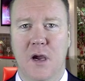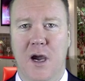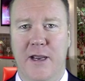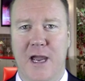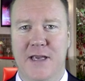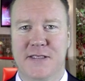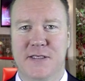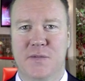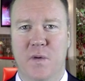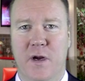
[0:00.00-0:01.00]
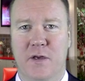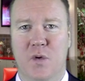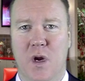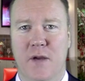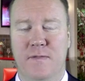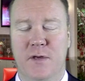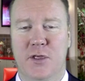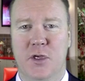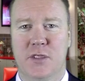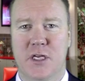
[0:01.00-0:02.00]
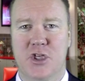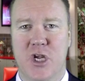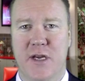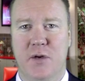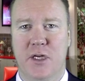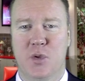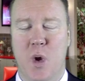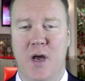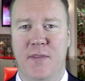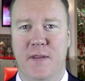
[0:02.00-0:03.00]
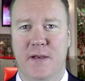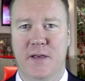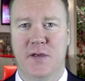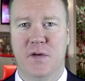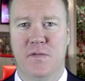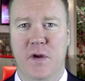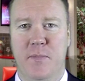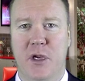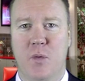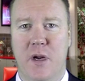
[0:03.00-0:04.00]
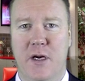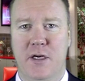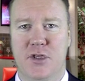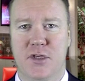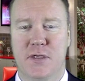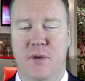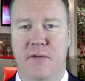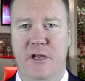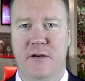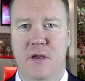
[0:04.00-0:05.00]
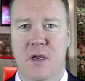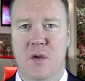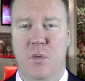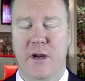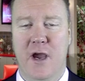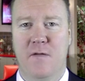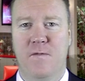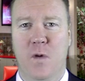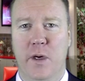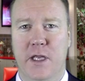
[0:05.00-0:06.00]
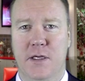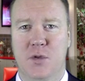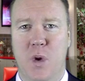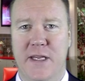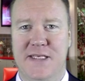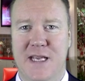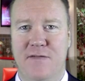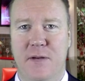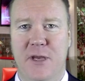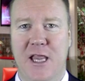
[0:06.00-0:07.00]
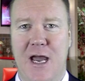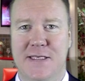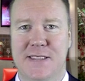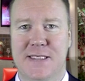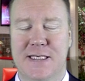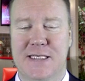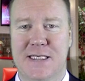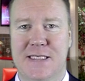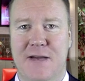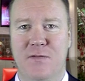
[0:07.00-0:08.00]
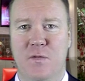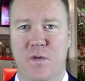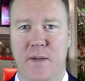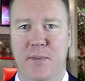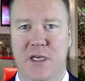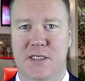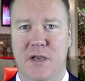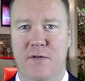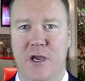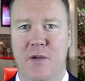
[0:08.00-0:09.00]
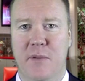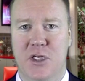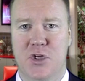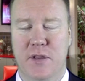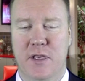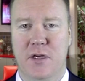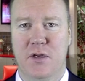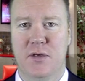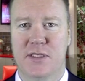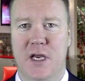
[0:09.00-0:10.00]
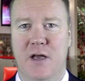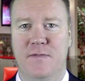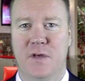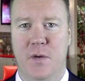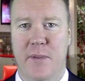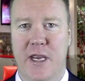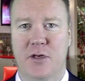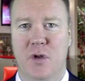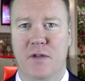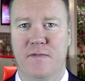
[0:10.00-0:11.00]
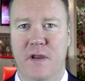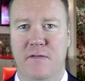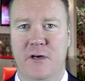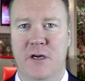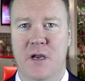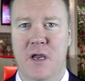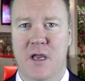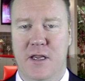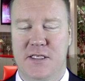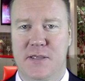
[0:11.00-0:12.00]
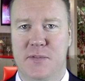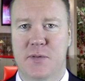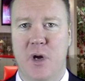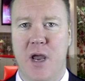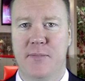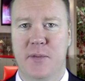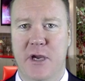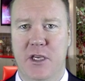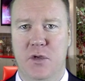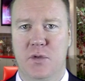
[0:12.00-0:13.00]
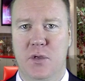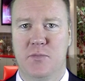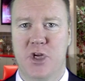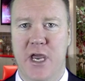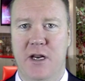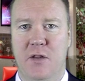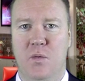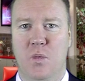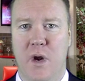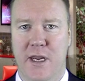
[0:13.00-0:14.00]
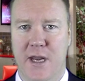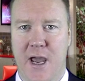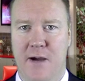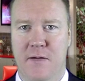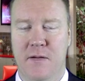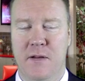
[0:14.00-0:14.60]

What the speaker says: Hi guys, this is Vernon Croy for Tuesday, January 12th. I'll get to your free pick winner in just a moment. We're now 40-27, my last 67 free picks given out. Make sure that you do yourself and your bankroll a favor and subscribe to my YouTube channel right now.